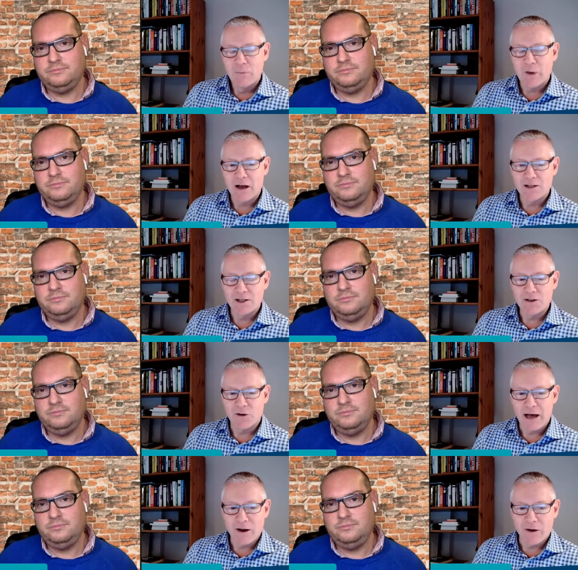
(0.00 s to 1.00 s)
Speaker 1: But I just
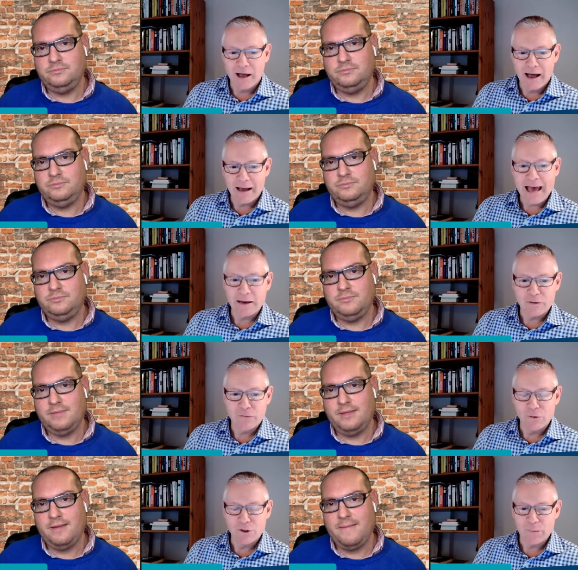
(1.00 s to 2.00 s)
thought, hang on, I, I can't
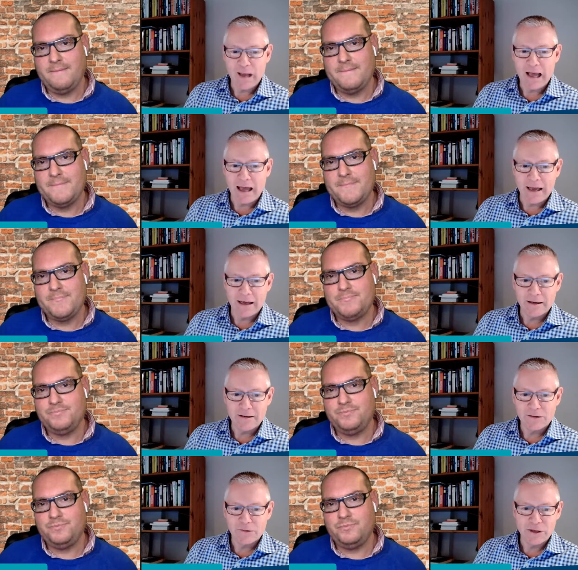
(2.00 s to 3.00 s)
afford to pay
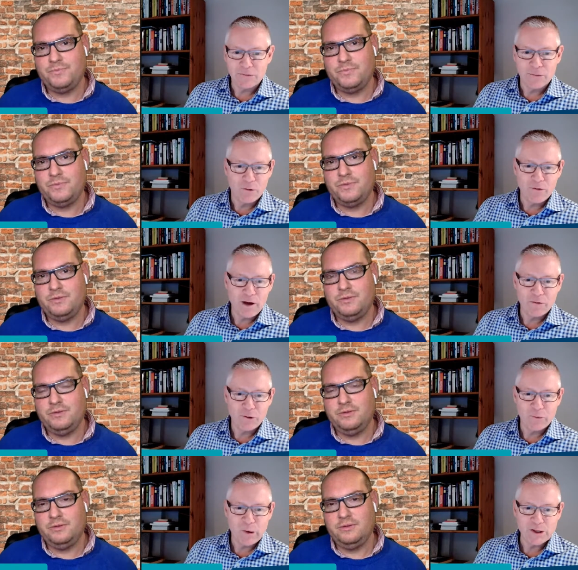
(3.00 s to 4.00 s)
three, four, five
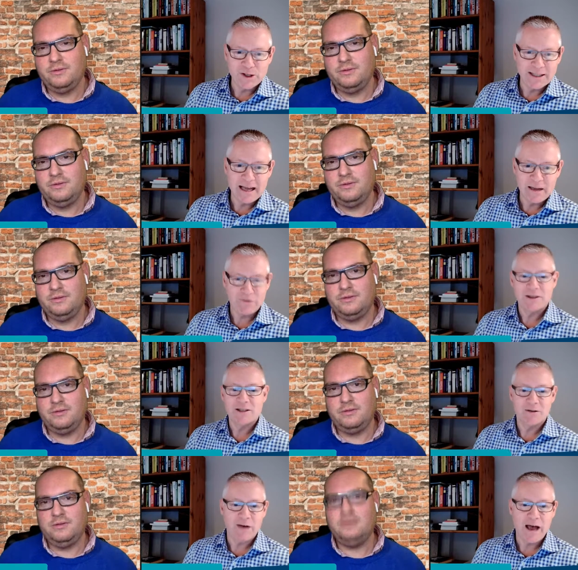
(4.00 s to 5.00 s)
hundred pounds a day for
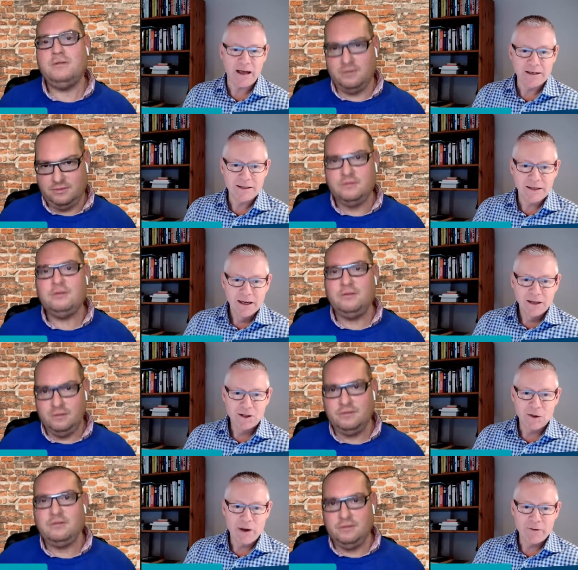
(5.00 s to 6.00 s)
this advice.
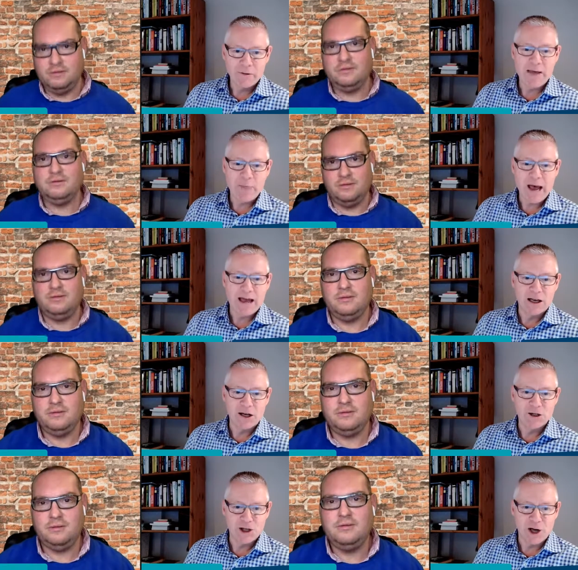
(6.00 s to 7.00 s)
So why don't I pack a
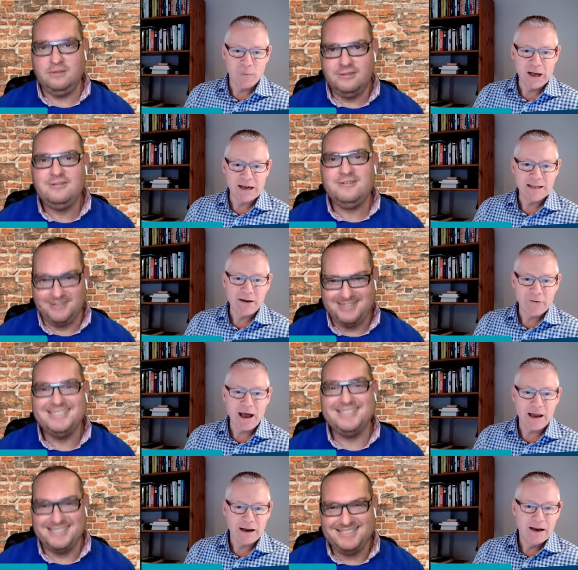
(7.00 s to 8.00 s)
lunch up and I say,
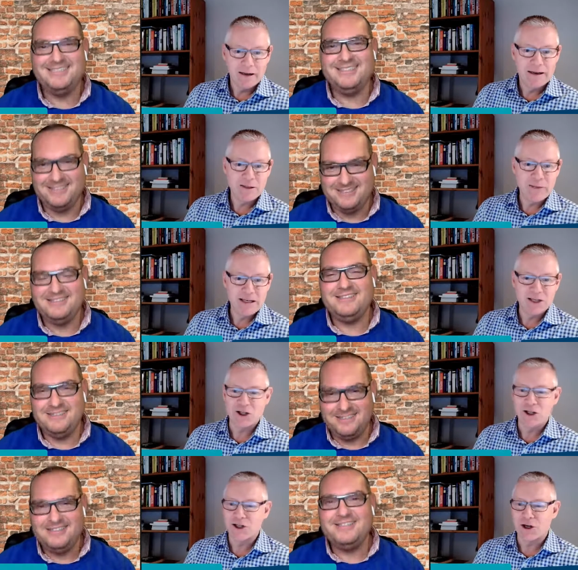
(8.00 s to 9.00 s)
right, let's meet
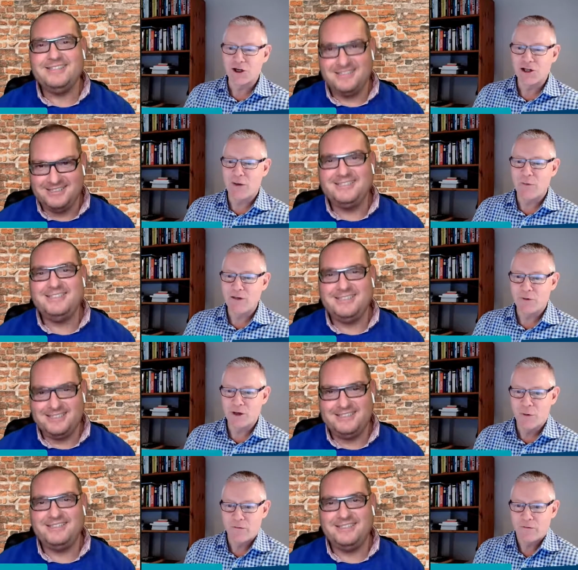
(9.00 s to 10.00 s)
such and such. And we,
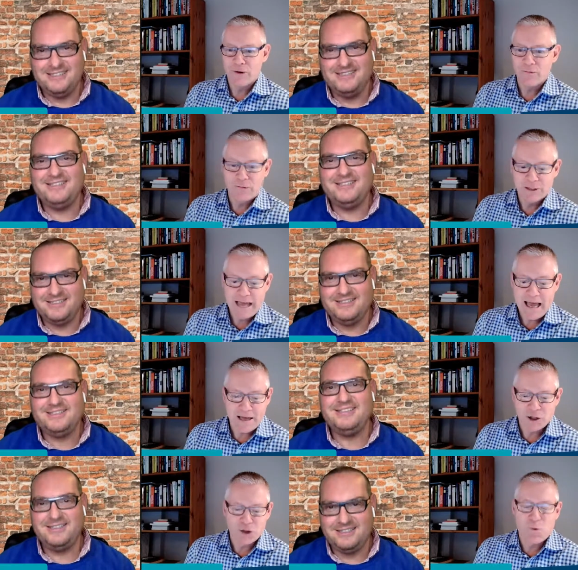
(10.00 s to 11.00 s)
we'd go out for, for a
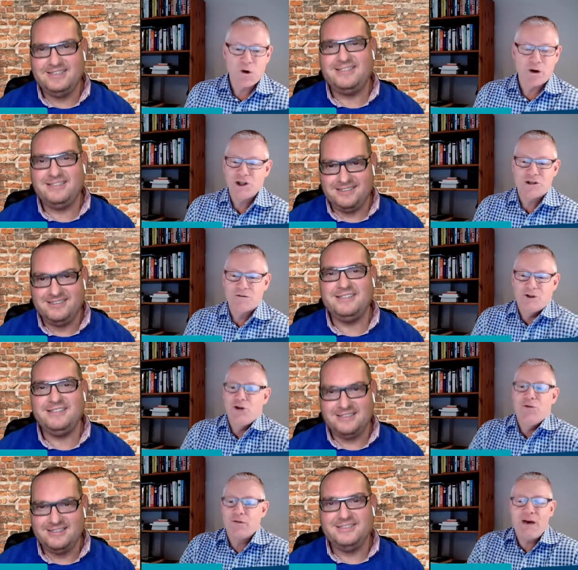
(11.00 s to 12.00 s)
day and just walk and just
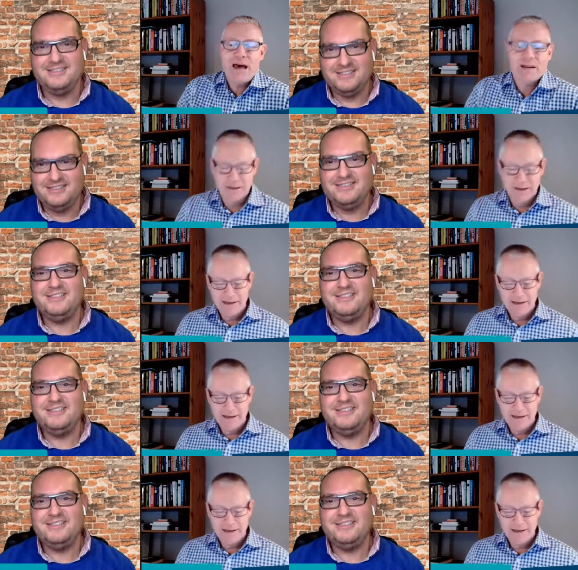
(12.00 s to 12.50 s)
chew the fat.